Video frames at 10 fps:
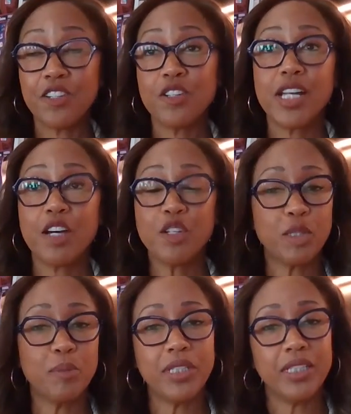turned out
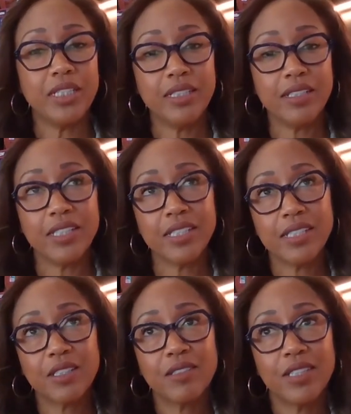to be
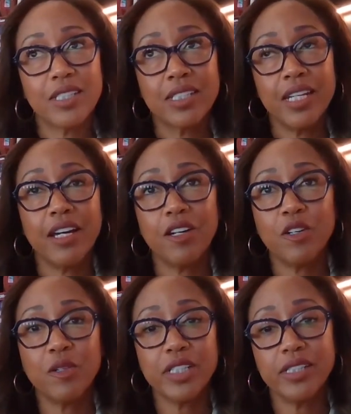this
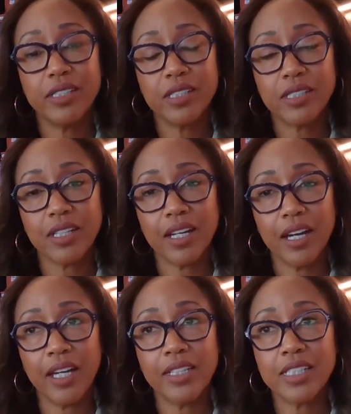now is,
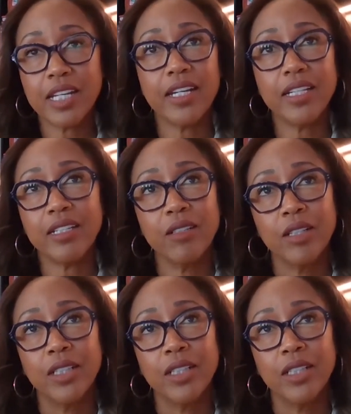I'd say,